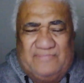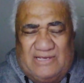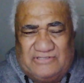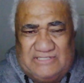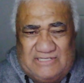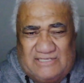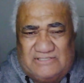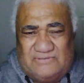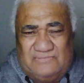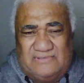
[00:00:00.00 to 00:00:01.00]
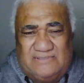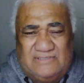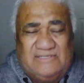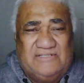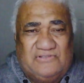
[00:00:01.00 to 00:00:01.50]
because she does too
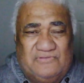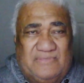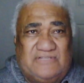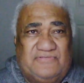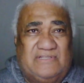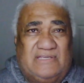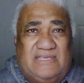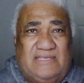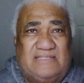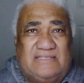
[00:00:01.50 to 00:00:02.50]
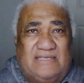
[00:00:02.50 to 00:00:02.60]
much for the kids.